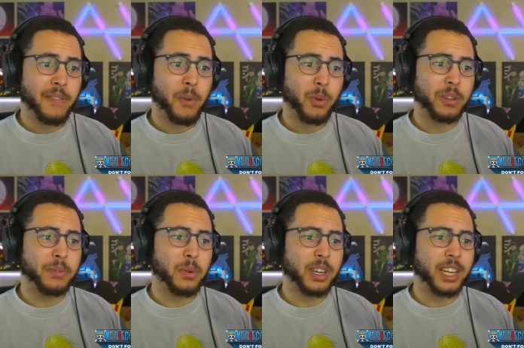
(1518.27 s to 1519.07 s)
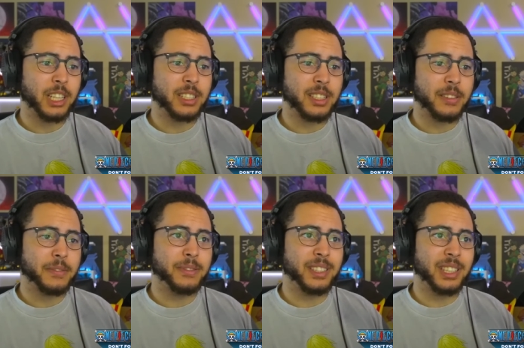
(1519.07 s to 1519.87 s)
44 caliber
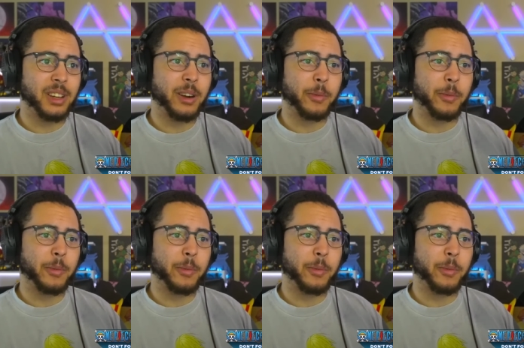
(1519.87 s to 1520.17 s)
flintlock